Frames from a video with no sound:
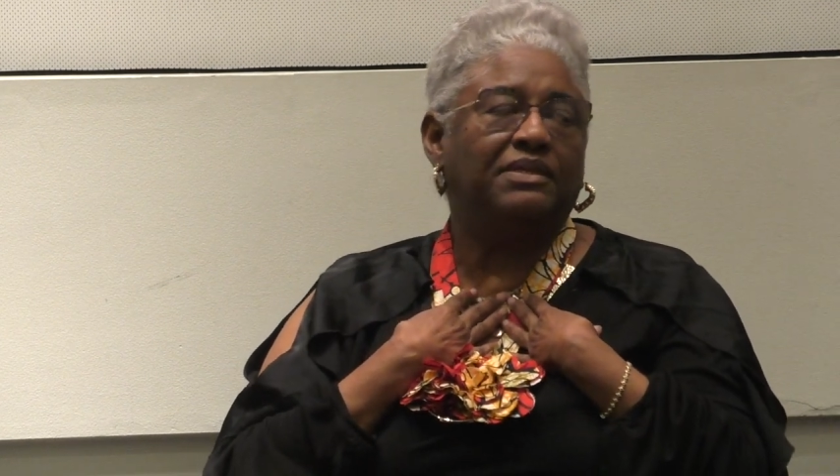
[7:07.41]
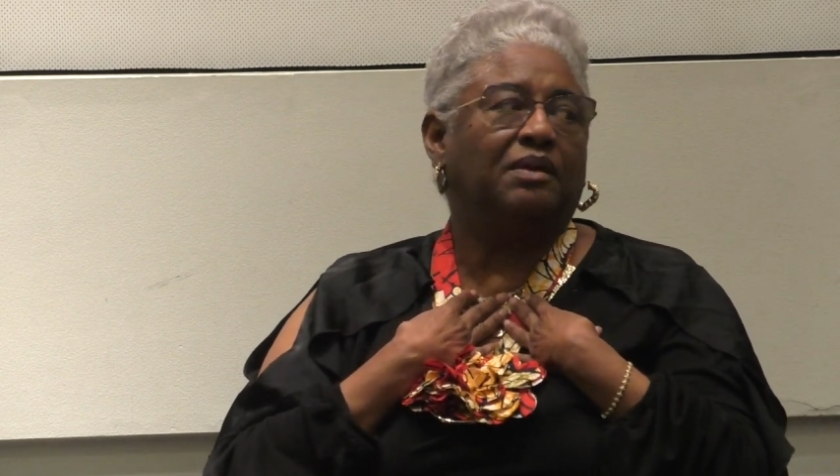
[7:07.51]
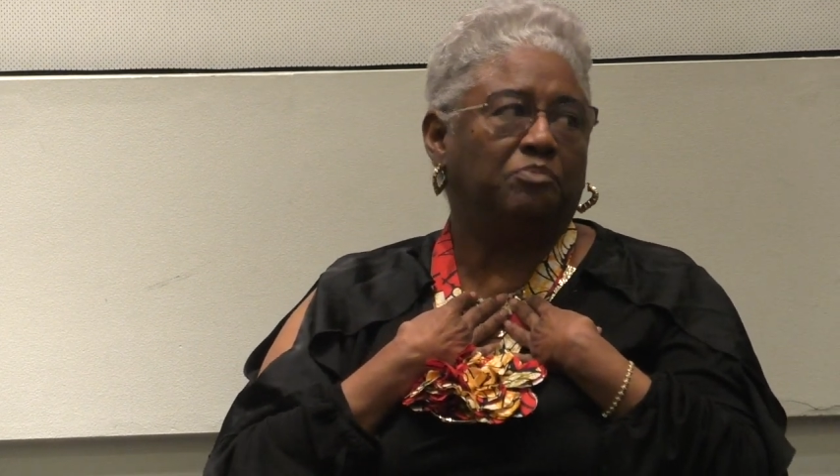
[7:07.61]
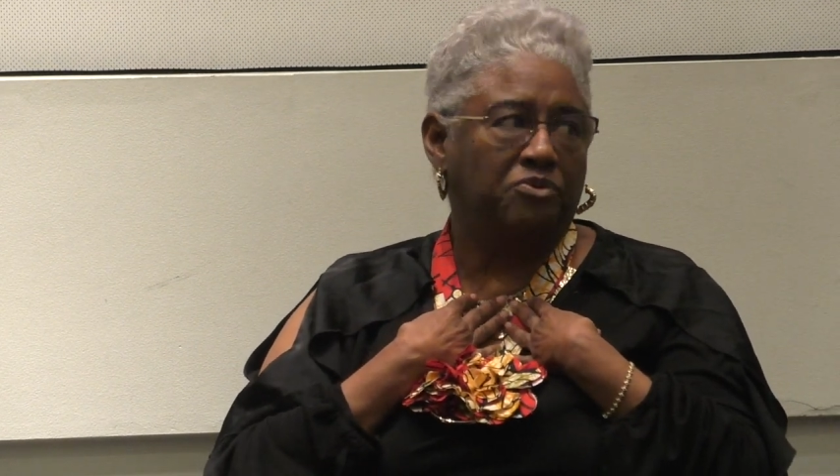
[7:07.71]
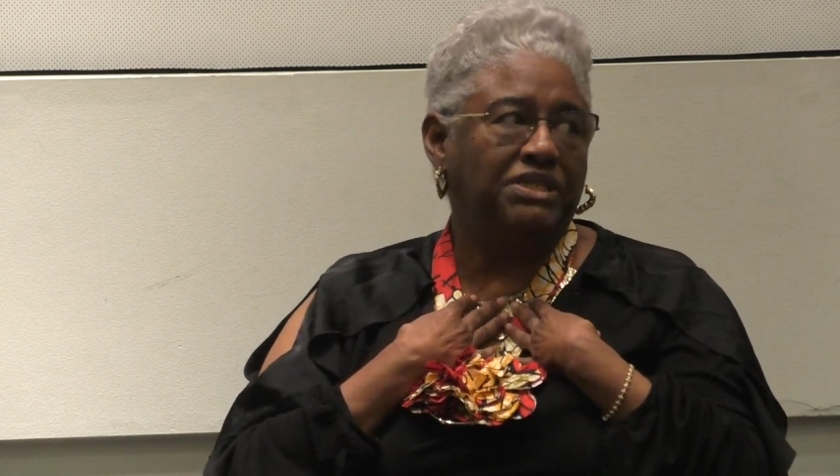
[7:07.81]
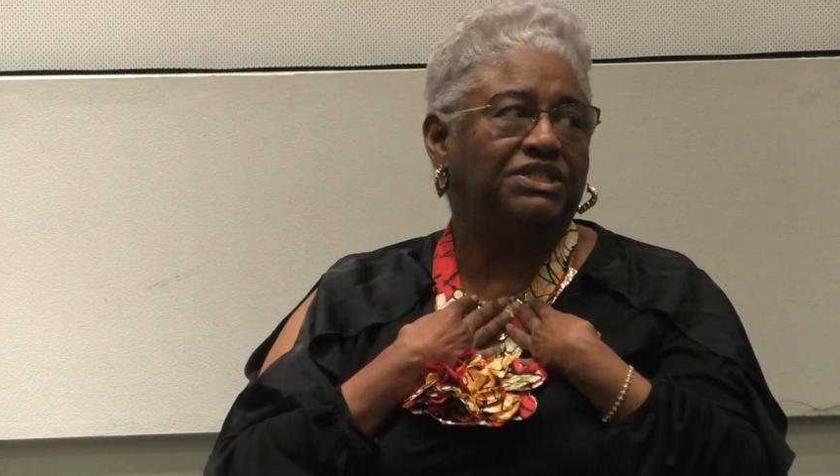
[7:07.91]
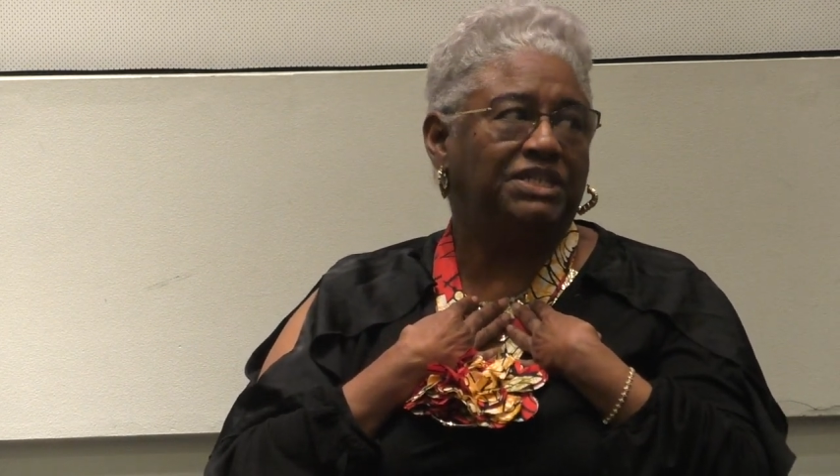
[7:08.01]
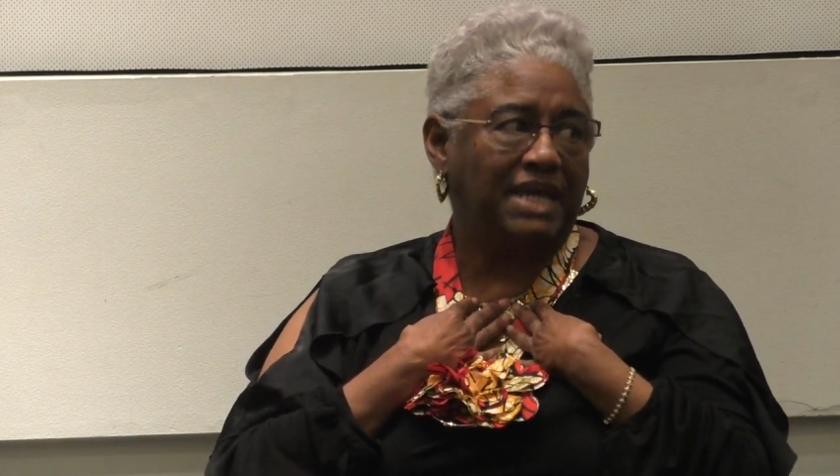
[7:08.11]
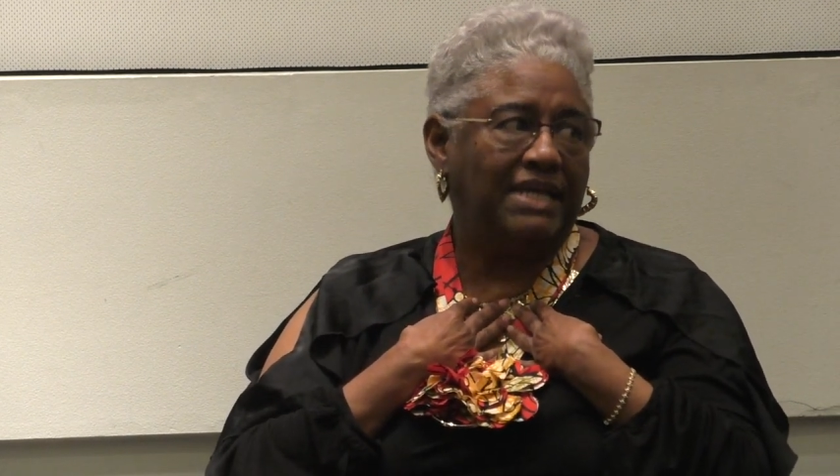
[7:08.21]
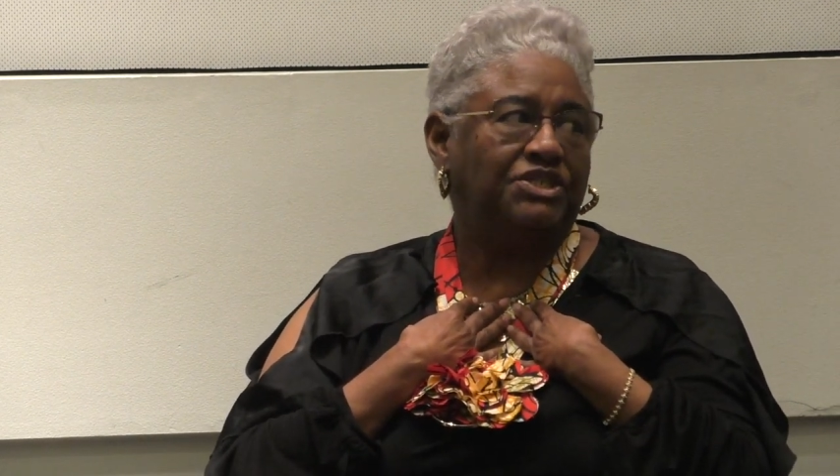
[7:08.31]
the
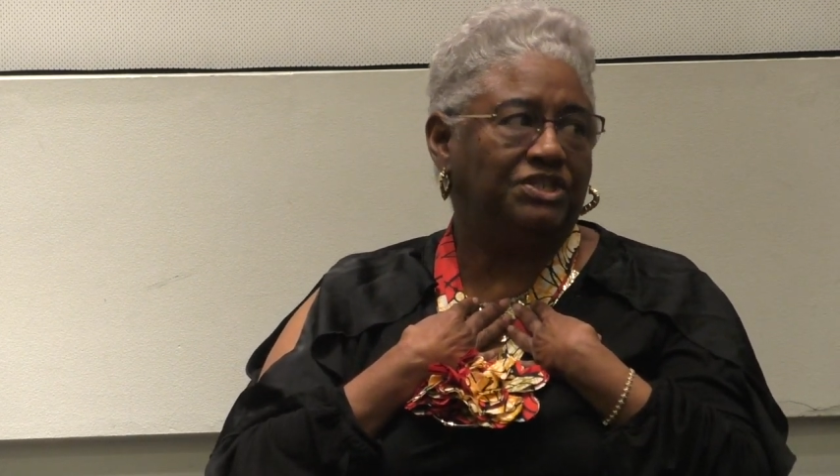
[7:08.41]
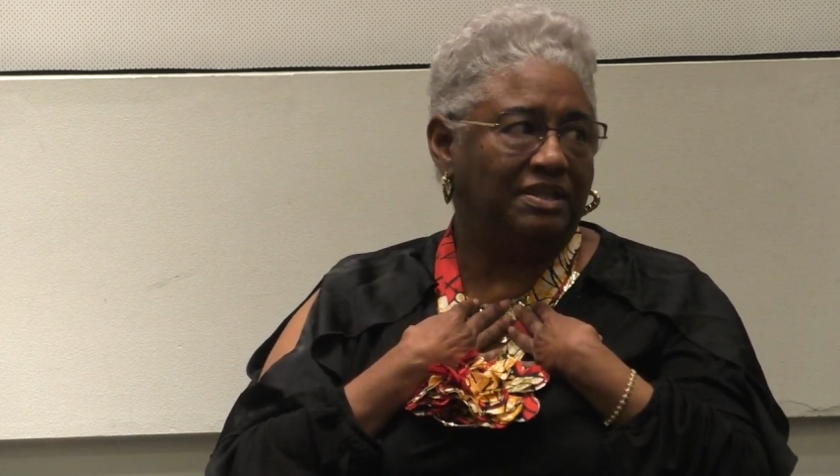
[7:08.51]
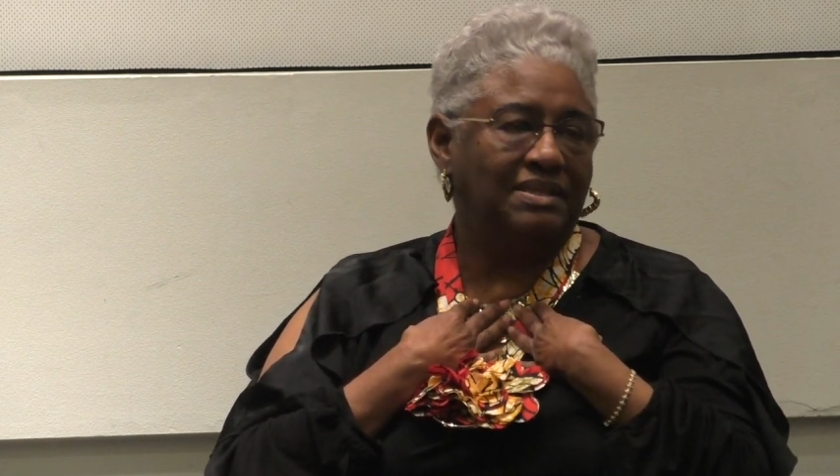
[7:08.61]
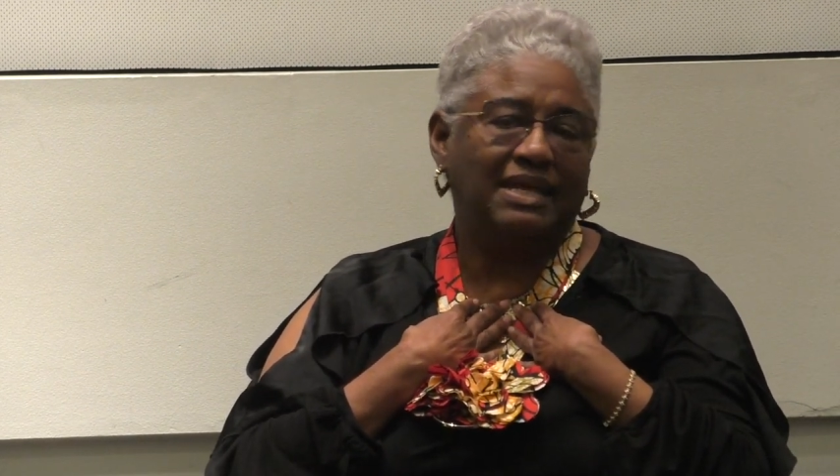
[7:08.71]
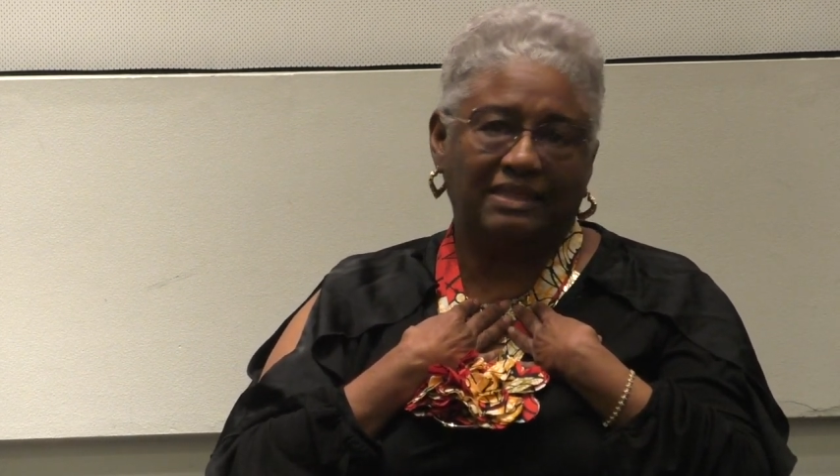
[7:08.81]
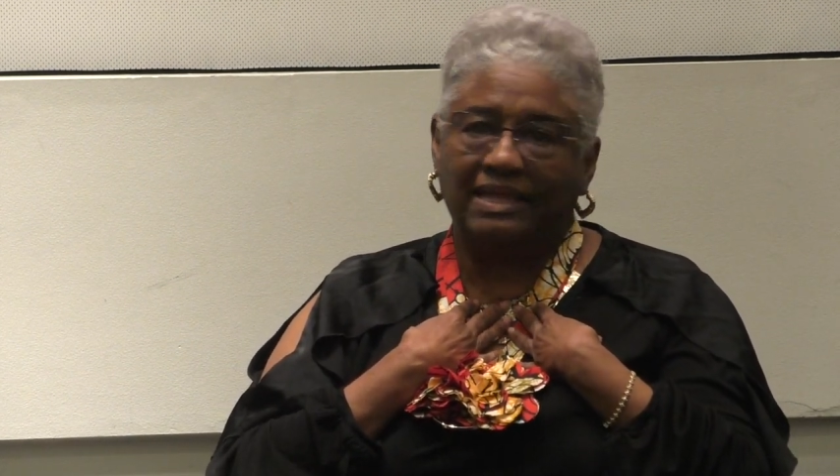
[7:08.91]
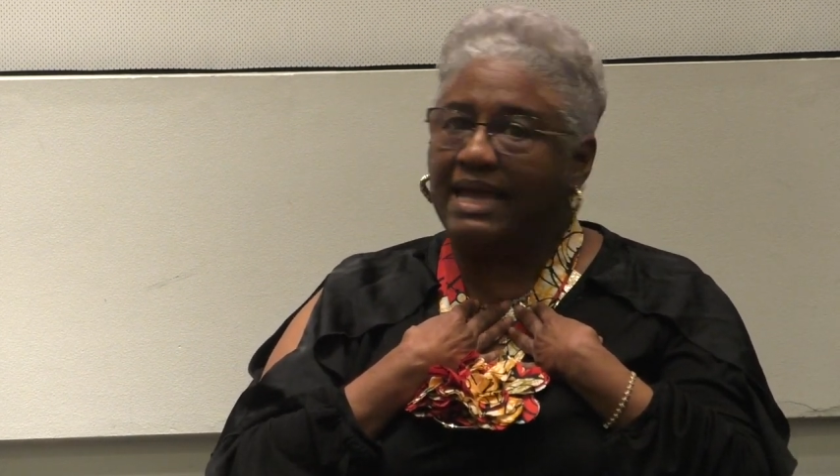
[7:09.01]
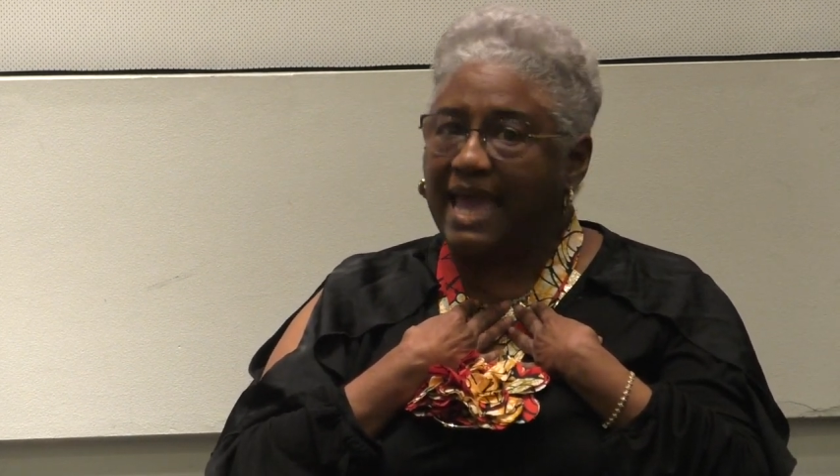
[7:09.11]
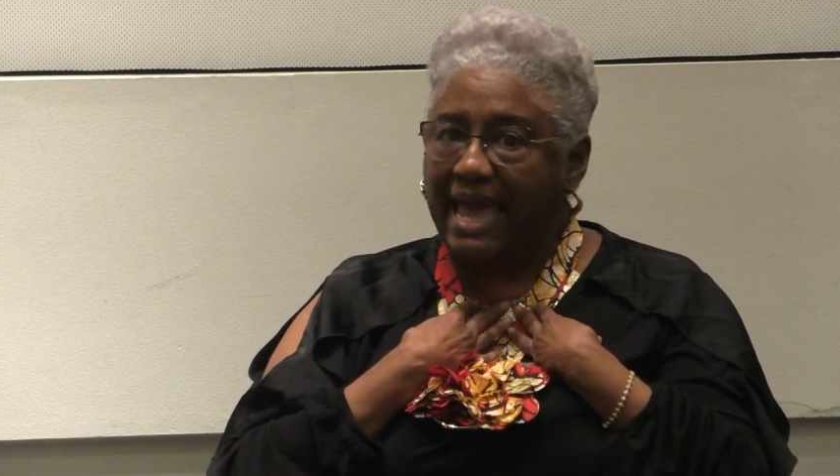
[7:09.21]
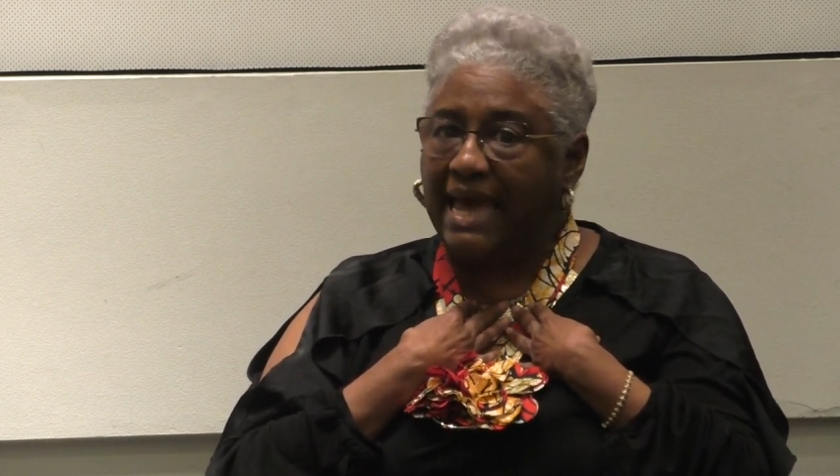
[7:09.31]
appreciation that
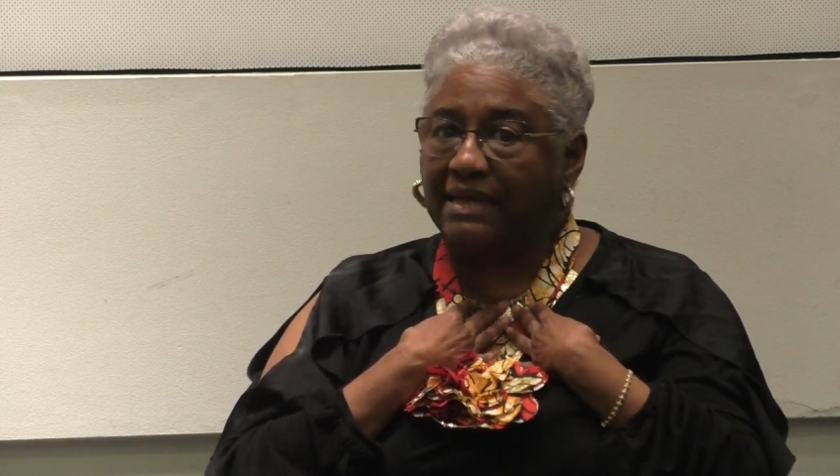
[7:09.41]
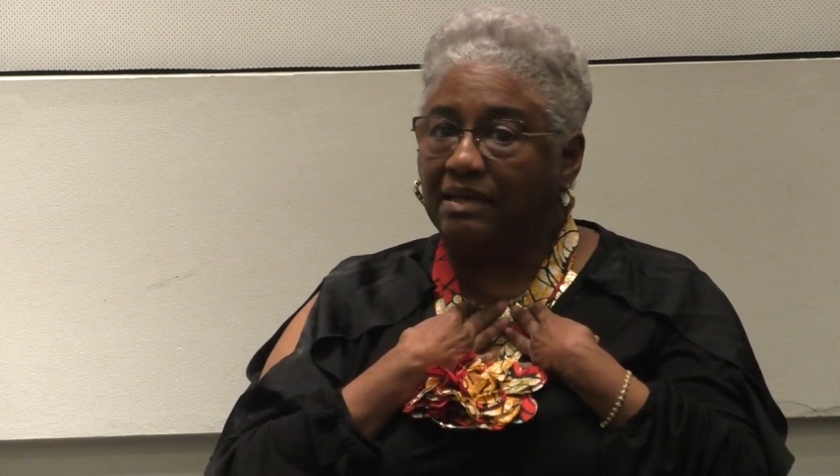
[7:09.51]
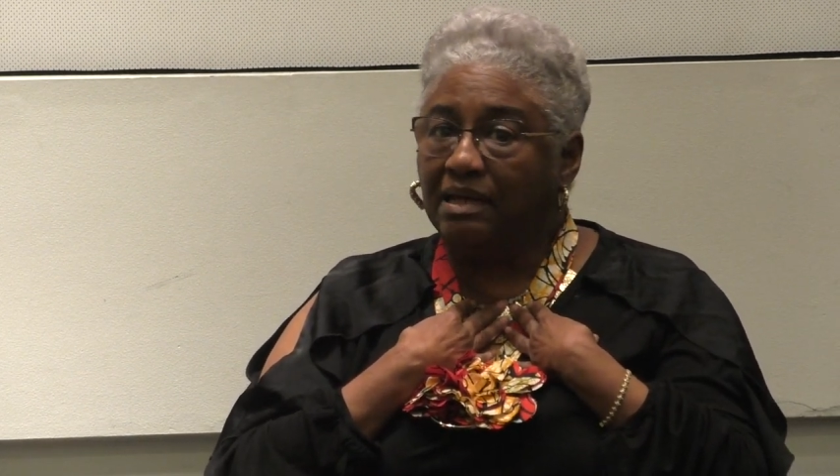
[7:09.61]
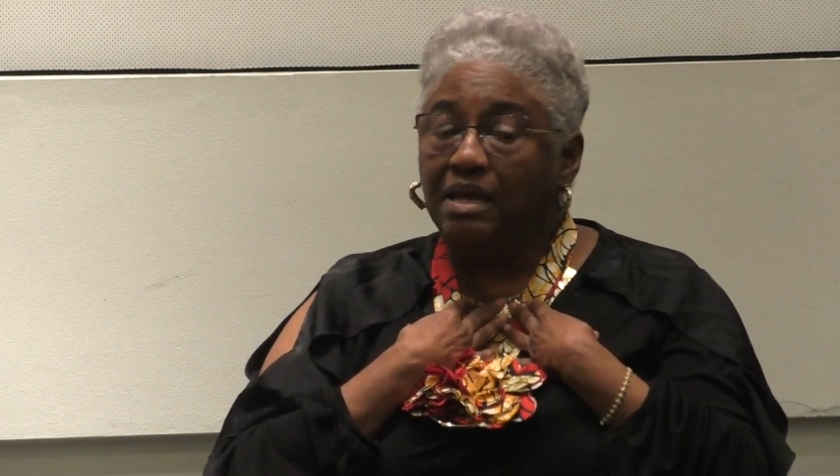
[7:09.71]
they had,